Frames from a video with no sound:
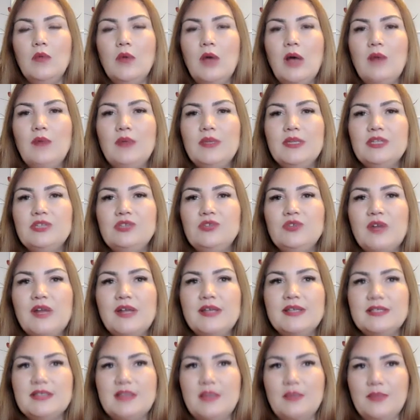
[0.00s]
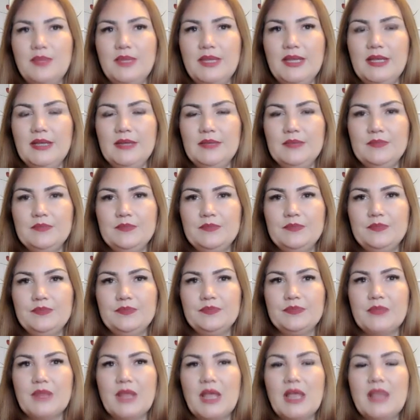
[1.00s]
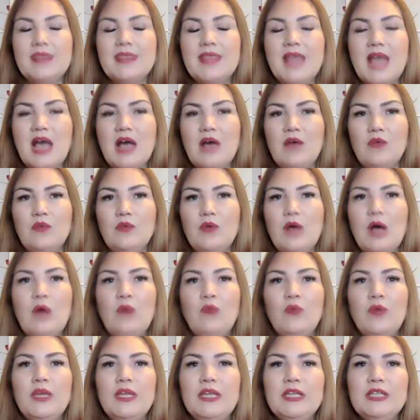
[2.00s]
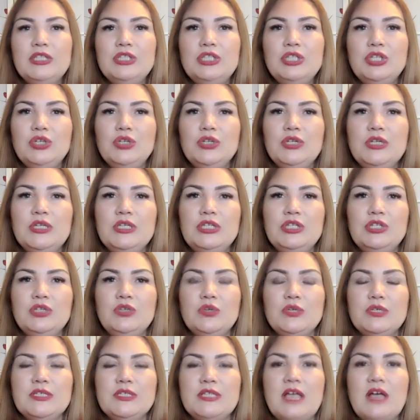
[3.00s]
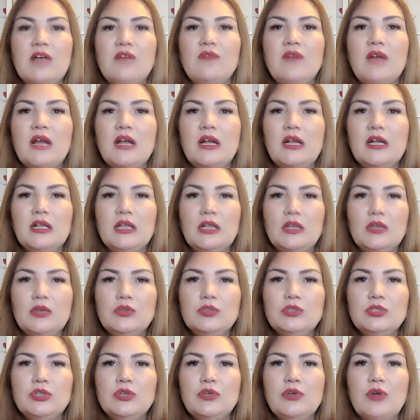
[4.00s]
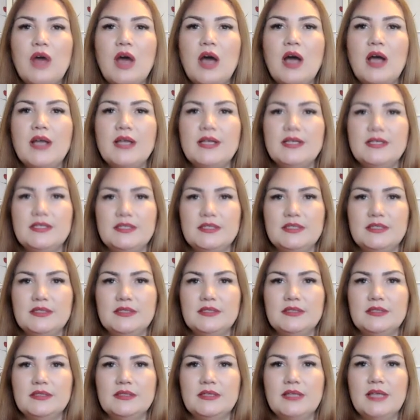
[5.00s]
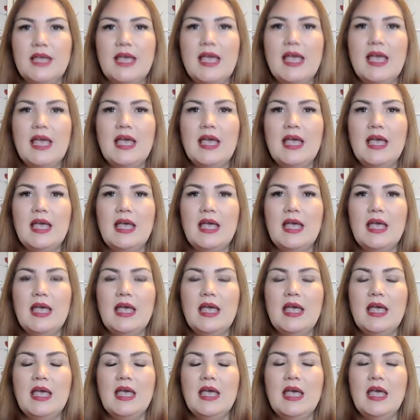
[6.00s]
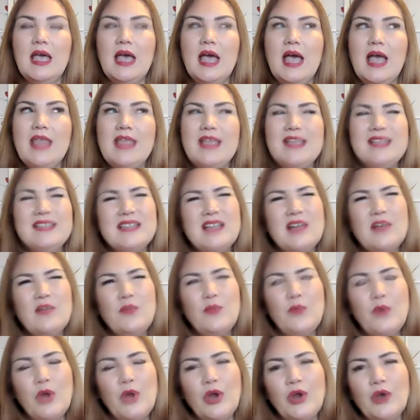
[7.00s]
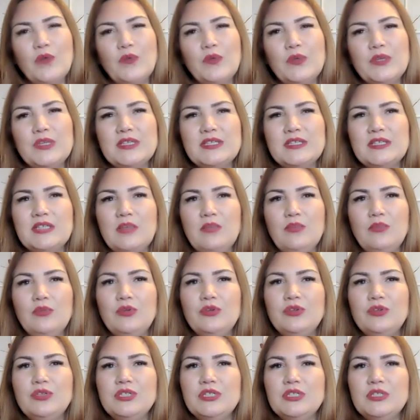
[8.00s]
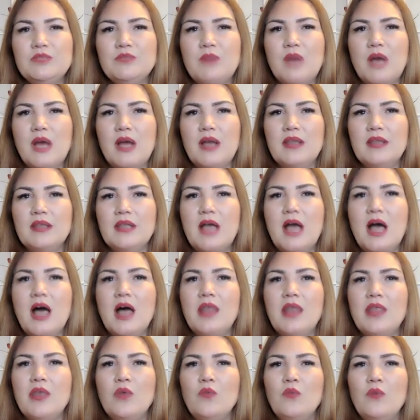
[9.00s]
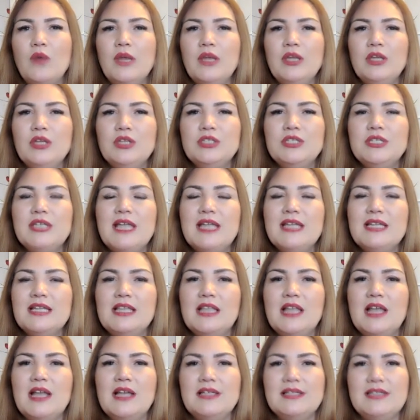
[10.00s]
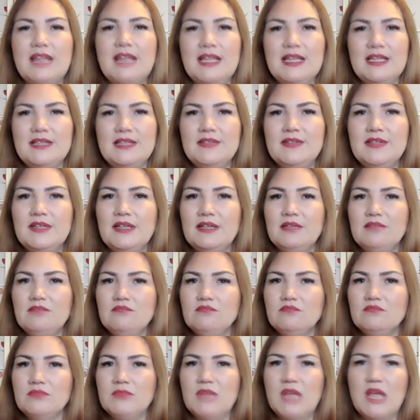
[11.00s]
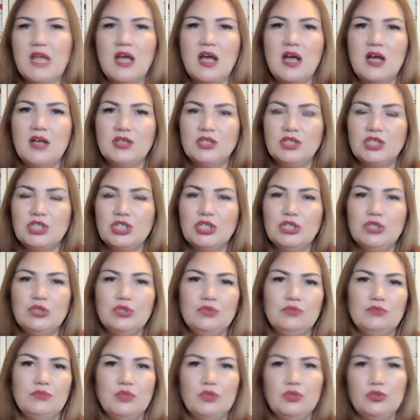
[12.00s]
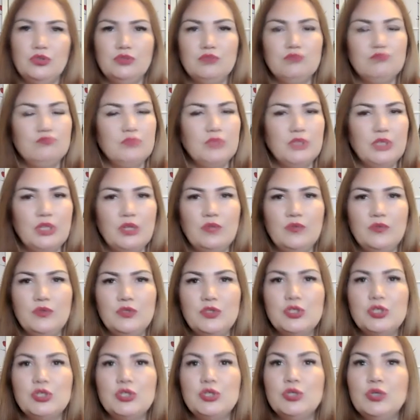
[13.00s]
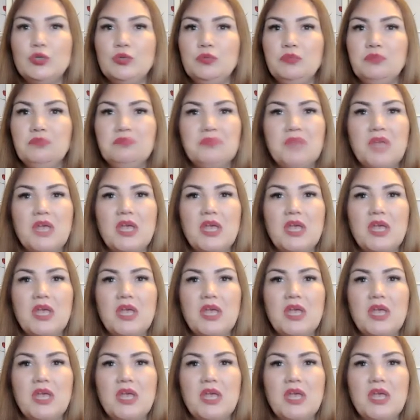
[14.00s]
Well, I want to try something. Now, I want you to tune into yourself and close your eyes. And as I work with the subconscious mind, I don't want you to analyze anything that I ask you, you know, to do.